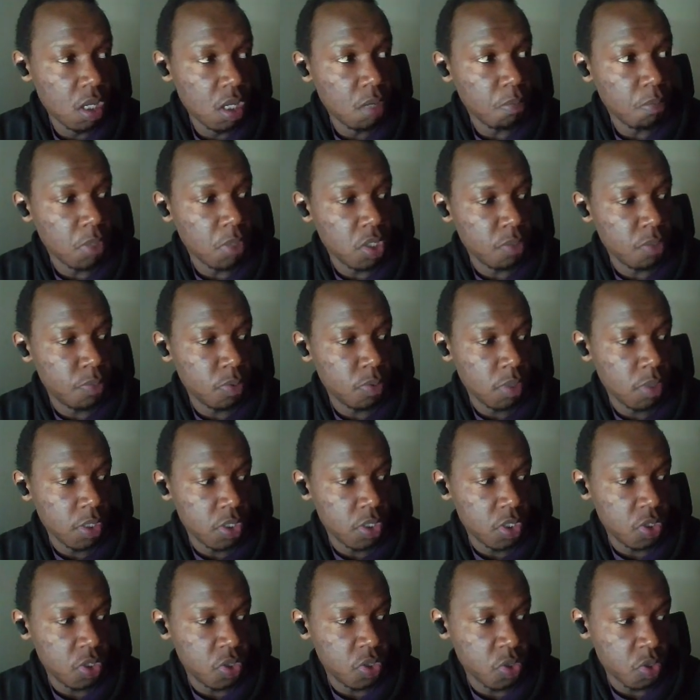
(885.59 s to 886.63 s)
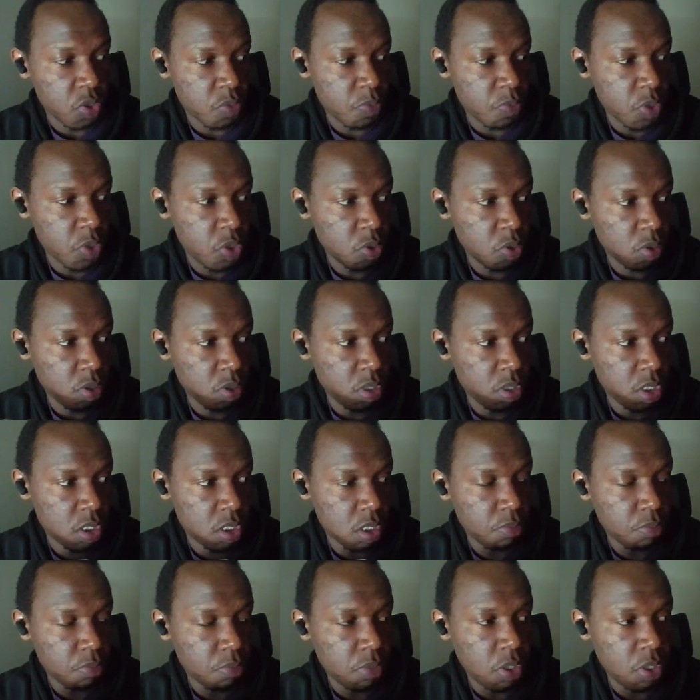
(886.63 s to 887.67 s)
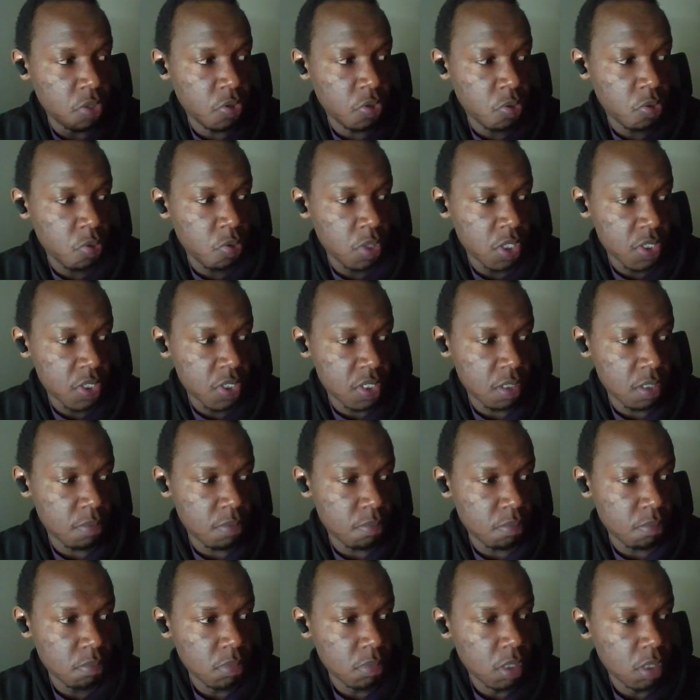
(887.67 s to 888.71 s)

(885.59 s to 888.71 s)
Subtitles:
manipulating geospatial data, may require some